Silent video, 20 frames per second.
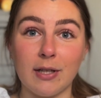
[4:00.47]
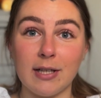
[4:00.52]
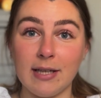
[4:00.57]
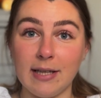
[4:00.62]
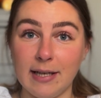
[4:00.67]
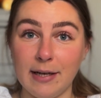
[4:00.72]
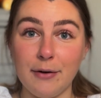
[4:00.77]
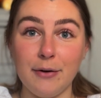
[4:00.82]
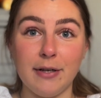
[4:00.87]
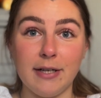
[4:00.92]

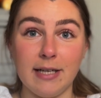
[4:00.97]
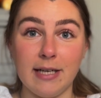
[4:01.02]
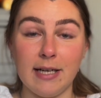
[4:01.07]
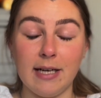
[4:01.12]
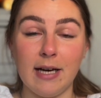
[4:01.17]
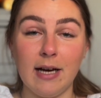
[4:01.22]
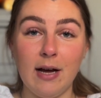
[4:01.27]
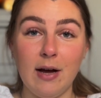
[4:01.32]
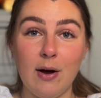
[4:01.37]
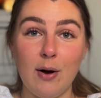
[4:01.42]

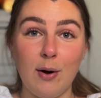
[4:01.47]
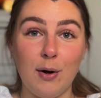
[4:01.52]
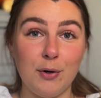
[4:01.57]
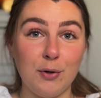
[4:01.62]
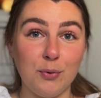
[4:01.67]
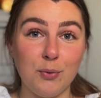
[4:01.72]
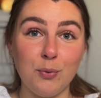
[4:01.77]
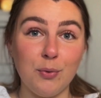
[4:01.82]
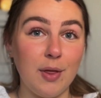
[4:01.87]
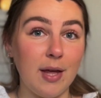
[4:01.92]
clarity on
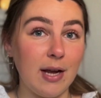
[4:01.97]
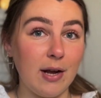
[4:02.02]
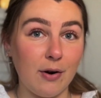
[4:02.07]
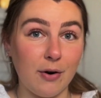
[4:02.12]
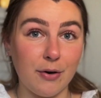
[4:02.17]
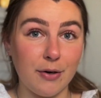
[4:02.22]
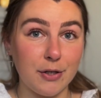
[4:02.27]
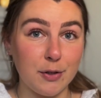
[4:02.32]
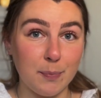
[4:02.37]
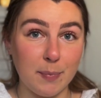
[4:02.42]
who they
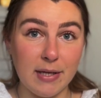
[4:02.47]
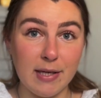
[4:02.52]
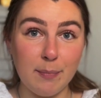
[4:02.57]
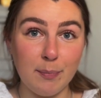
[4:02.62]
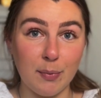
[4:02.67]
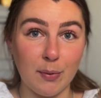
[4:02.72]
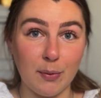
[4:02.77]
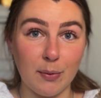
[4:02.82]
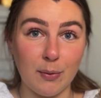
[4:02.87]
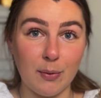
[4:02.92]
are as
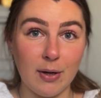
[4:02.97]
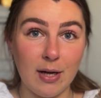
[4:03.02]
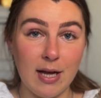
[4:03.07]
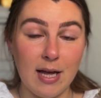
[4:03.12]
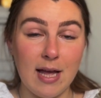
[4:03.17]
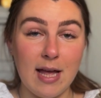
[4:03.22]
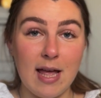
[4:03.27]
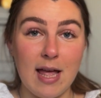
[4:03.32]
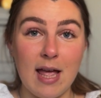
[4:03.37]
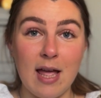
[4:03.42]
people
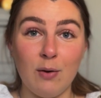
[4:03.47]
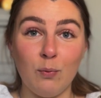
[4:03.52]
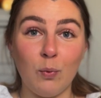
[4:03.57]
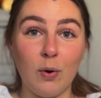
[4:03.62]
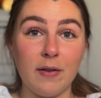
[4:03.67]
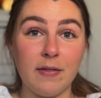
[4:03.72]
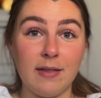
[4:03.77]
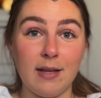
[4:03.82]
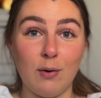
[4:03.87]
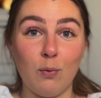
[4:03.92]
and
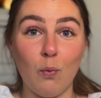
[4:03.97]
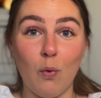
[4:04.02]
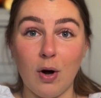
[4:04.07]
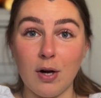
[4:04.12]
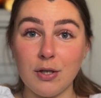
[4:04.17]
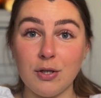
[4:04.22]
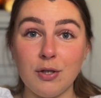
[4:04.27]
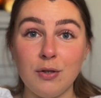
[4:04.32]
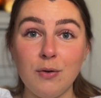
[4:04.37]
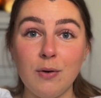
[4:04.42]
what they
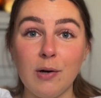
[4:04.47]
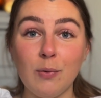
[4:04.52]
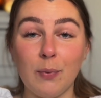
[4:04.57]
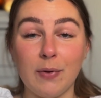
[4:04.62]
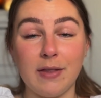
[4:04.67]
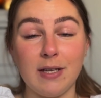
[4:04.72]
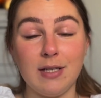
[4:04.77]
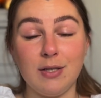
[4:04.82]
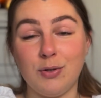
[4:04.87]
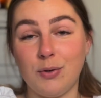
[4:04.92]
want to do and
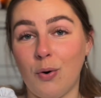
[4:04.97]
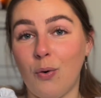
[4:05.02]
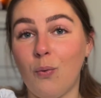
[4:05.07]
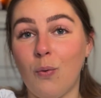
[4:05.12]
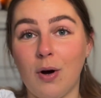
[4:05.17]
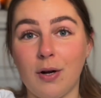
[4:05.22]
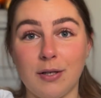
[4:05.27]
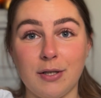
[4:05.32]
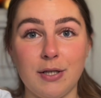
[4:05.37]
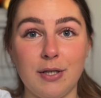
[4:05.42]
what they don't
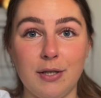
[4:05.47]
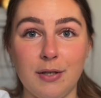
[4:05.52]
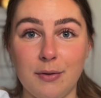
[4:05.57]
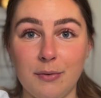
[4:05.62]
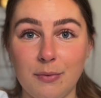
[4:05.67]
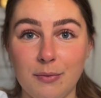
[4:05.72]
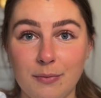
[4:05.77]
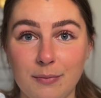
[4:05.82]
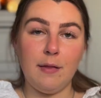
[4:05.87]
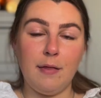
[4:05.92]
want to
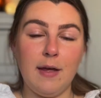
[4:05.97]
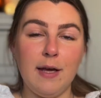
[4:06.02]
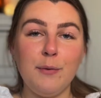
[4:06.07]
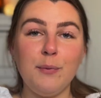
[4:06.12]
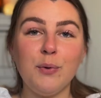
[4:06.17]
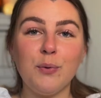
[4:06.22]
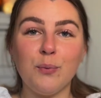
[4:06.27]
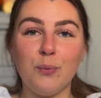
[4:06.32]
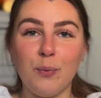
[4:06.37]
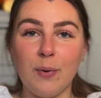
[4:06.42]
do. They
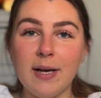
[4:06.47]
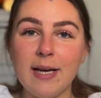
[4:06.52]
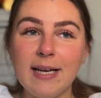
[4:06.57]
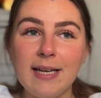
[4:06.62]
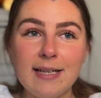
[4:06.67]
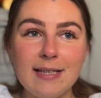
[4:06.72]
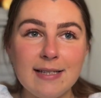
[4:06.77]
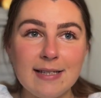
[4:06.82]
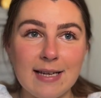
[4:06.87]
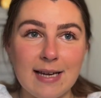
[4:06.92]
will
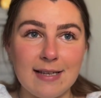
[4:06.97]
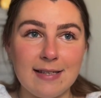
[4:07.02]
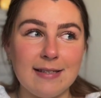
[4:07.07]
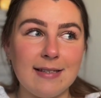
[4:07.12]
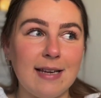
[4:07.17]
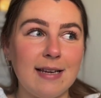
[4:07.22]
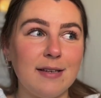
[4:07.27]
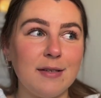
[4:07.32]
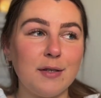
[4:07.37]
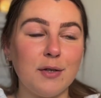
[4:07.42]
raise a
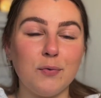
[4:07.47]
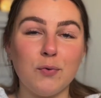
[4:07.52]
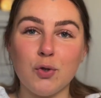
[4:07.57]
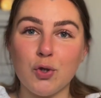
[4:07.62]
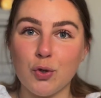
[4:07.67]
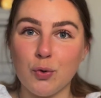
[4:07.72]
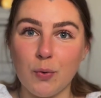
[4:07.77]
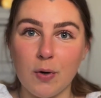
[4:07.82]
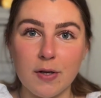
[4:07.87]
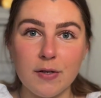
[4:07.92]
sense of
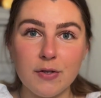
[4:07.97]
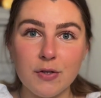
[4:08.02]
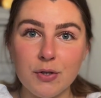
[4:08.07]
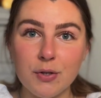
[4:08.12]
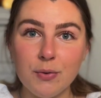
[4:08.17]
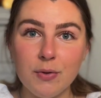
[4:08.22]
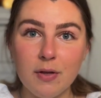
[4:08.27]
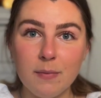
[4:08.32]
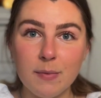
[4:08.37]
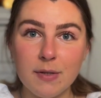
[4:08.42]
trust
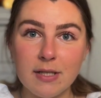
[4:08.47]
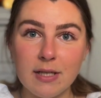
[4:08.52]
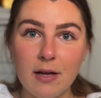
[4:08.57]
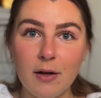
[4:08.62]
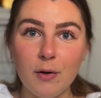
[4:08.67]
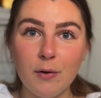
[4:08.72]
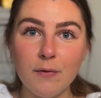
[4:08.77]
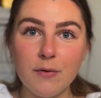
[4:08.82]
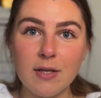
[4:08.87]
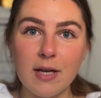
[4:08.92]
to
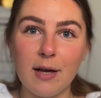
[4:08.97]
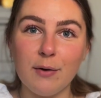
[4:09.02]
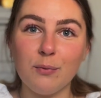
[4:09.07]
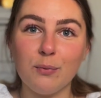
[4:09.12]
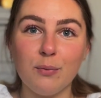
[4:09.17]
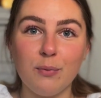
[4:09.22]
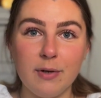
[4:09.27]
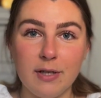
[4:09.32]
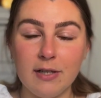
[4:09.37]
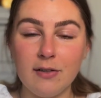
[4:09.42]
themselves
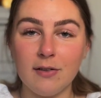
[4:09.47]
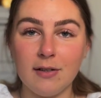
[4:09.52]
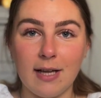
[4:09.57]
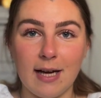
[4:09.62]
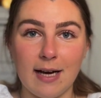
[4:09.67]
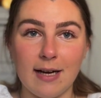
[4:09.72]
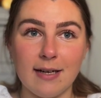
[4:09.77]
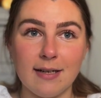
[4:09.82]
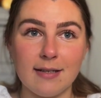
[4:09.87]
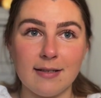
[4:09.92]
and
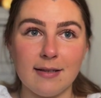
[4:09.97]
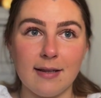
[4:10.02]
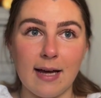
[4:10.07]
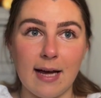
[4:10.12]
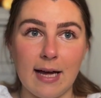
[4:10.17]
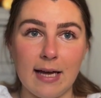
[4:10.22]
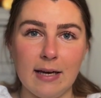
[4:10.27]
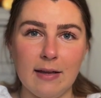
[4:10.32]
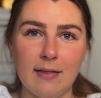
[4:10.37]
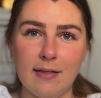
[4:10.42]
realize
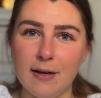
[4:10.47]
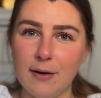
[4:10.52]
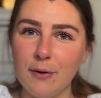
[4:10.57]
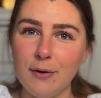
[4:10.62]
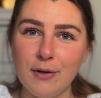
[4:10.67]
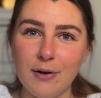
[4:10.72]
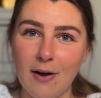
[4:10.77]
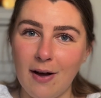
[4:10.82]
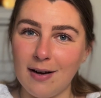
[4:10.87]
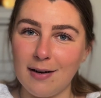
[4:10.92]
that they're
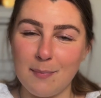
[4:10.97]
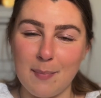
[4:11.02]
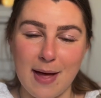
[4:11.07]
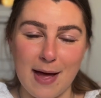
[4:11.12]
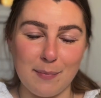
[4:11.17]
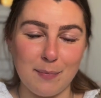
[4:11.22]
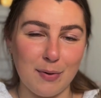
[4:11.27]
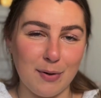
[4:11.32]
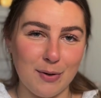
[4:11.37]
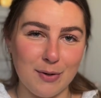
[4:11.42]
not a
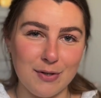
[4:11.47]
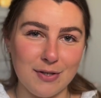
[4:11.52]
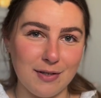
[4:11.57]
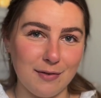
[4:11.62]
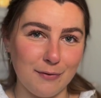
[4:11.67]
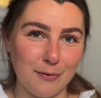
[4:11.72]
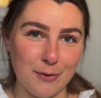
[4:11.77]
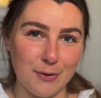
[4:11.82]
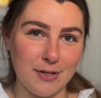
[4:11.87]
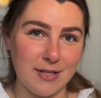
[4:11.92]
bad
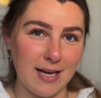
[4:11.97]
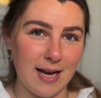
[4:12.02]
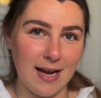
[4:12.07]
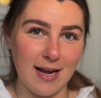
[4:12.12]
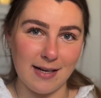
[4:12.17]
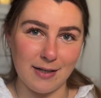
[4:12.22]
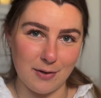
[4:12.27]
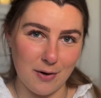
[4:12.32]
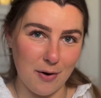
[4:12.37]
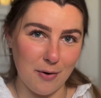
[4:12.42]
person for
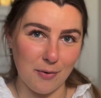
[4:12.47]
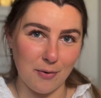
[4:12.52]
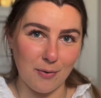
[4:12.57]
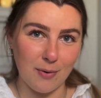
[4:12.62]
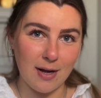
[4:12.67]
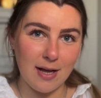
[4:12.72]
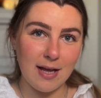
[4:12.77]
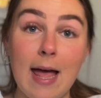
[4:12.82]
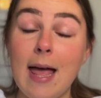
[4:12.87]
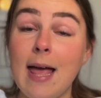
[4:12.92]
saying no,
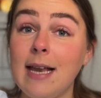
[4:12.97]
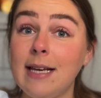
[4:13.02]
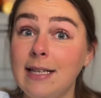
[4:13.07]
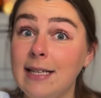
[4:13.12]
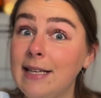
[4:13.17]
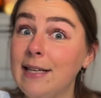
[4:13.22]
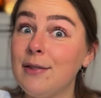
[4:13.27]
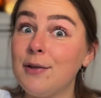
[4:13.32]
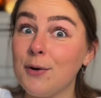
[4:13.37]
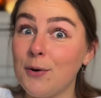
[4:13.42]
and
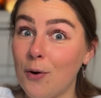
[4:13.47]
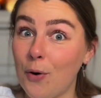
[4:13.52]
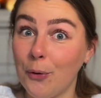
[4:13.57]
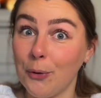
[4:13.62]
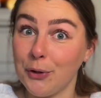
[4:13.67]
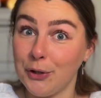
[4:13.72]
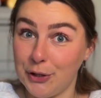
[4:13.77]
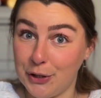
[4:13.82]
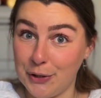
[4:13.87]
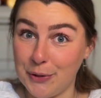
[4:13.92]
neither
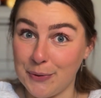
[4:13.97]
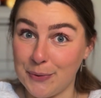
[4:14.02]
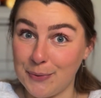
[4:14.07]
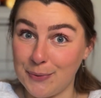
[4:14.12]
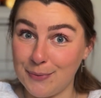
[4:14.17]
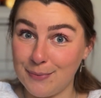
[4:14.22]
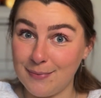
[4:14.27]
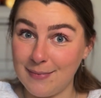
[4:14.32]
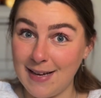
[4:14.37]
are you.